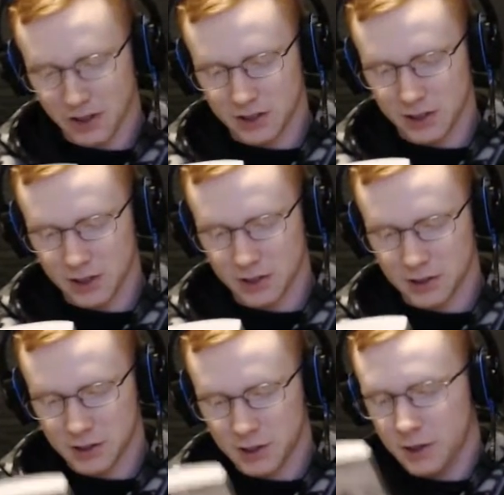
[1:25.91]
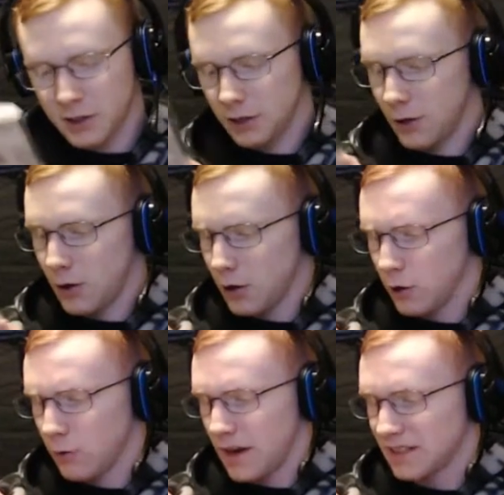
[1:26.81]
It says, Log
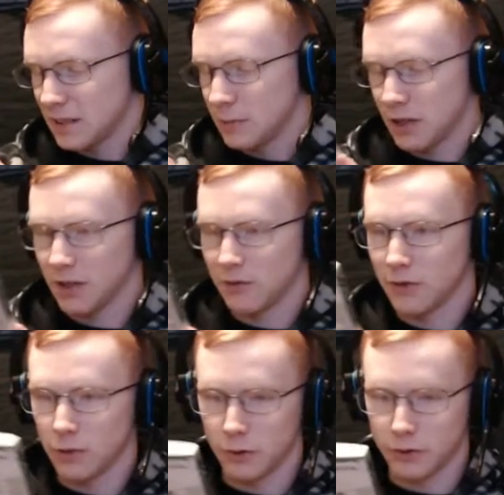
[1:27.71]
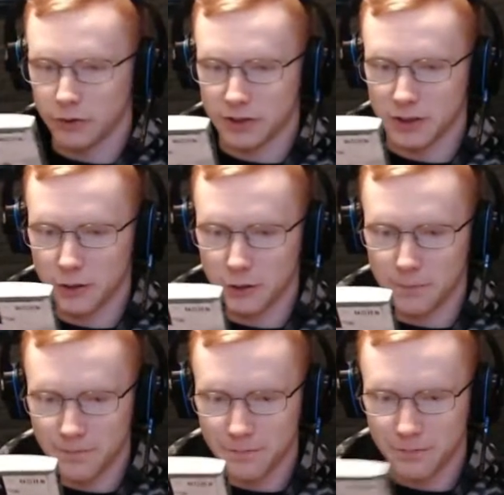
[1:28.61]
Horizon, the beginning of another world. So,